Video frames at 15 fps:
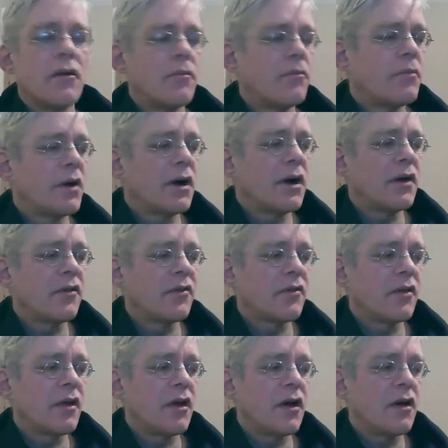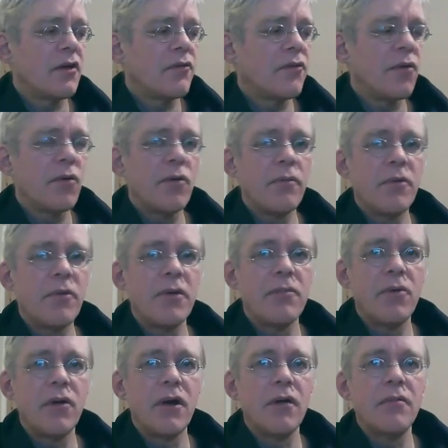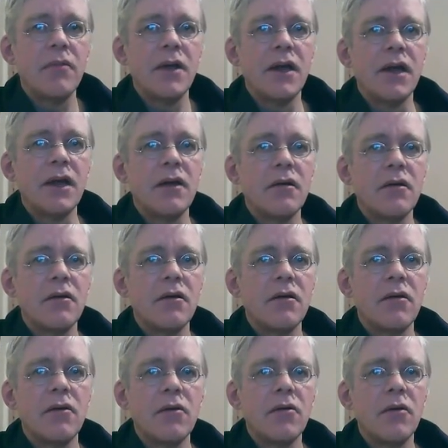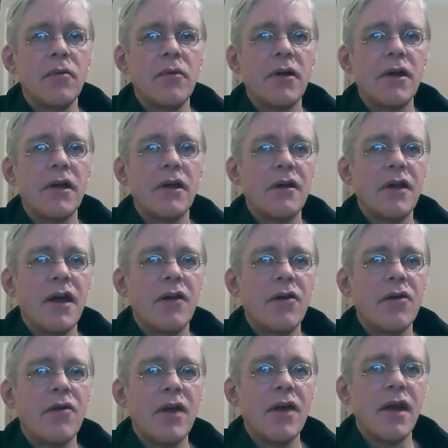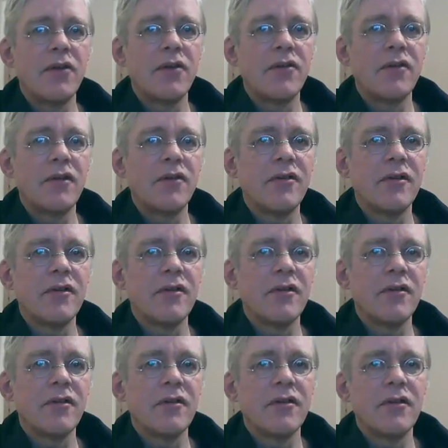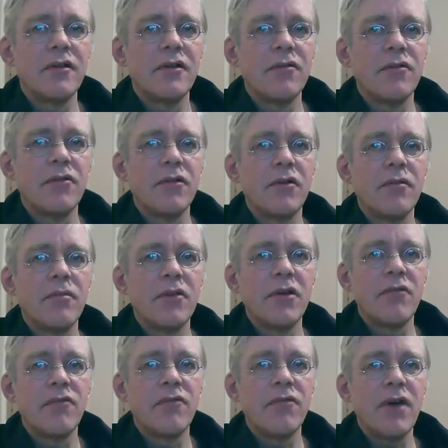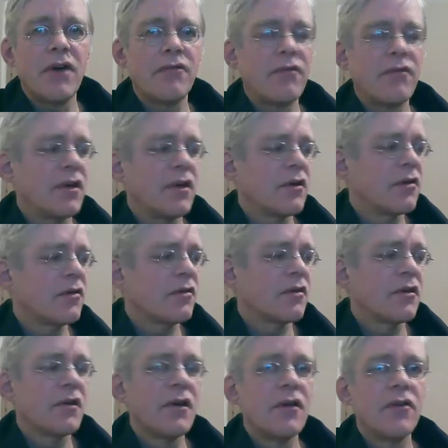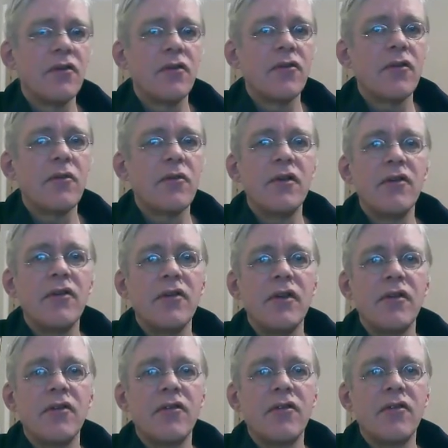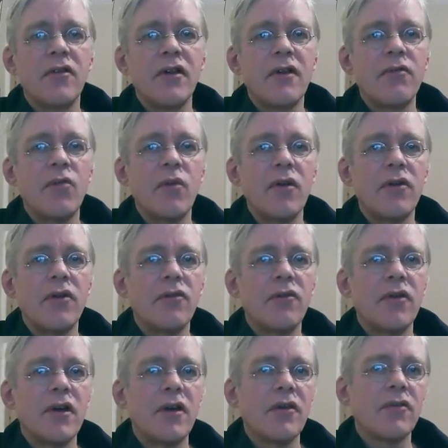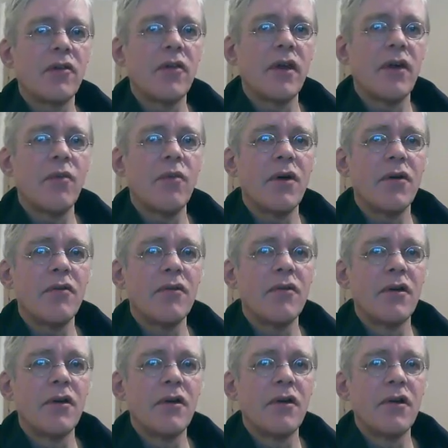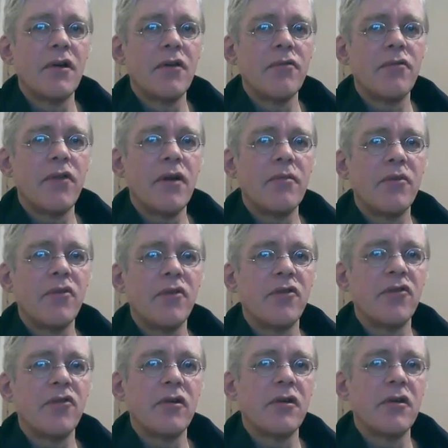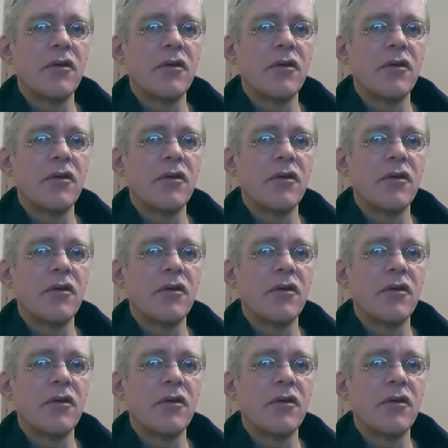But for people like me who are playing narrow-necked guitars and have got big fat fingers, it's not so easy to stuff all those fingers on that one fret position